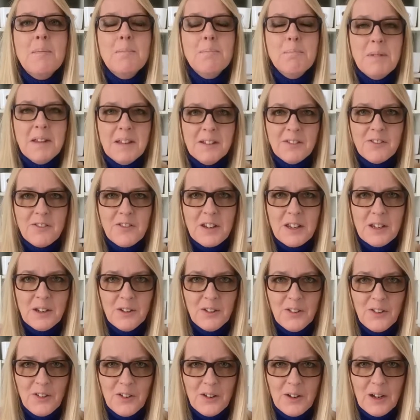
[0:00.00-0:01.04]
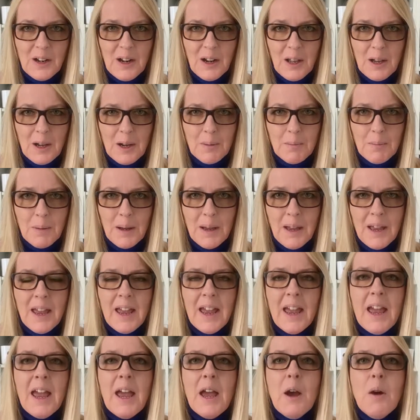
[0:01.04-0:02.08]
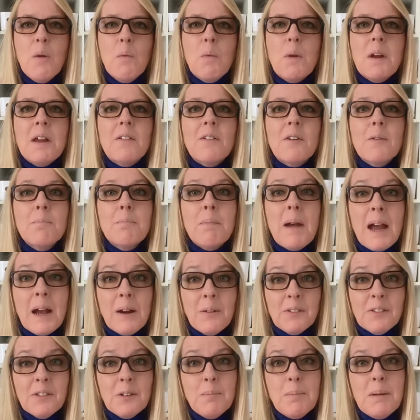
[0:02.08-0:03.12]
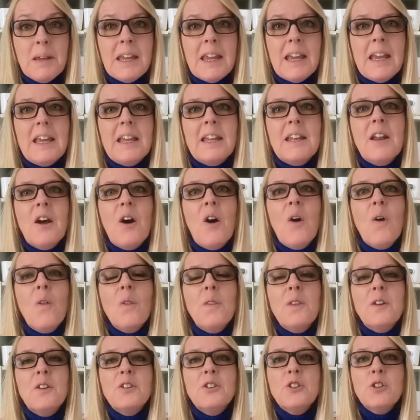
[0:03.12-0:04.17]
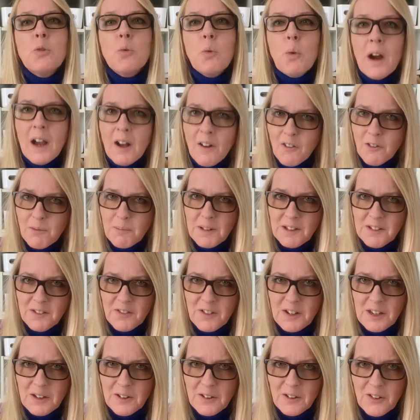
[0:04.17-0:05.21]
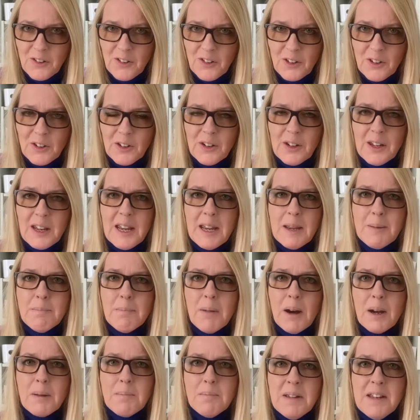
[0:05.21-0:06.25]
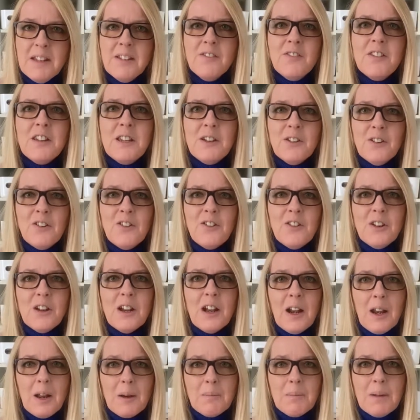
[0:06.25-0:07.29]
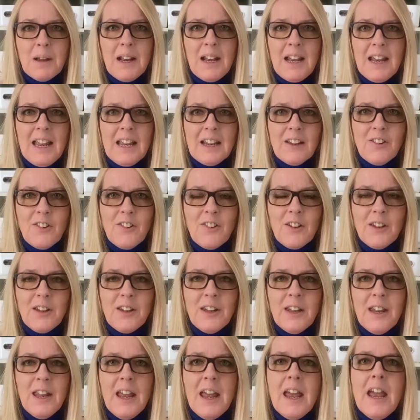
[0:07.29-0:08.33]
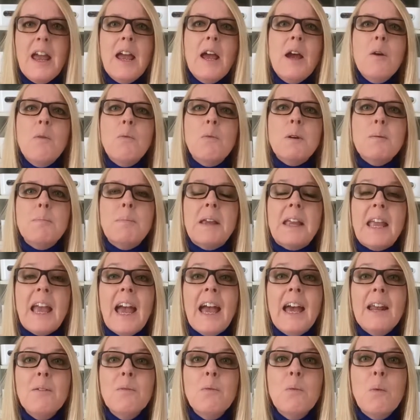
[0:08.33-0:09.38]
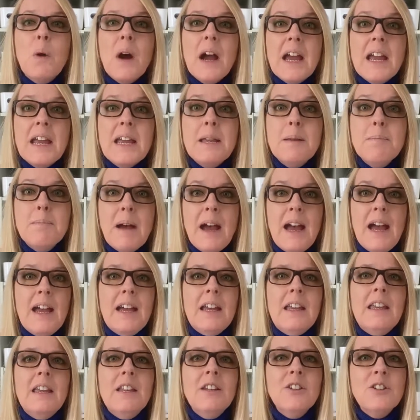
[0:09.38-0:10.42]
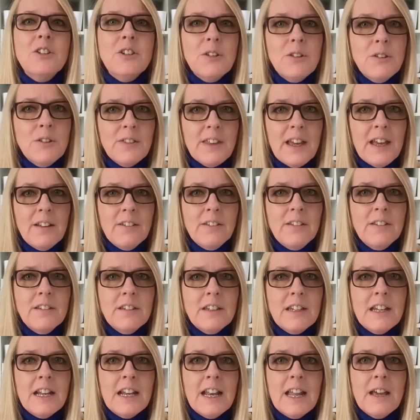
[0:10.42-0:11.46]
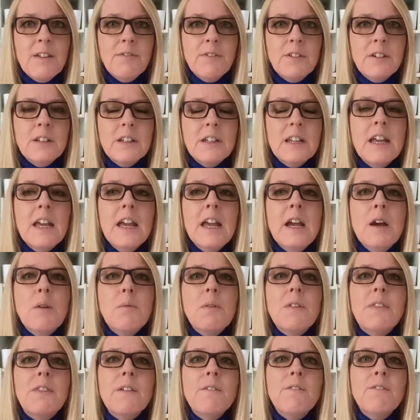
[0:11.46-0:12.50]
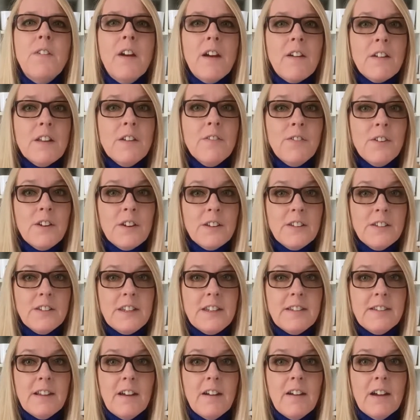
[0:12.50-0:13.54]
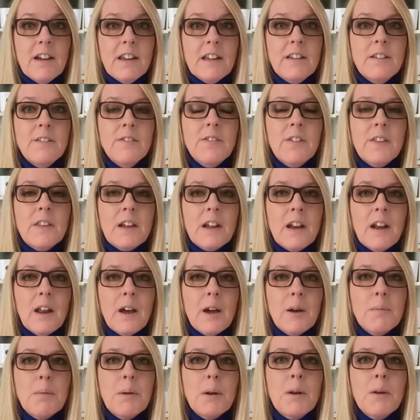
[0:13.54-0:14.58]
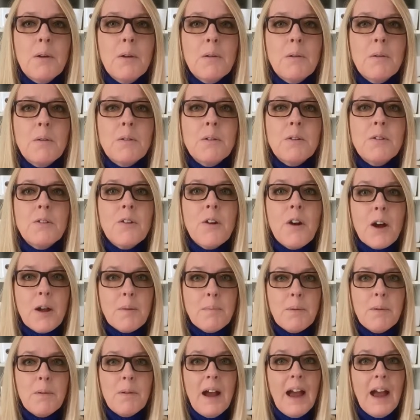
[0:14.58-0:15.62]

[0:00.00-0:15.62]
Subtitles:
Mystery Cushion Club. We're about to begin on the 12th mystery cushion in my Mystery Cushion Club collection. We began way back in 2011 with the very first design for the club called Tribal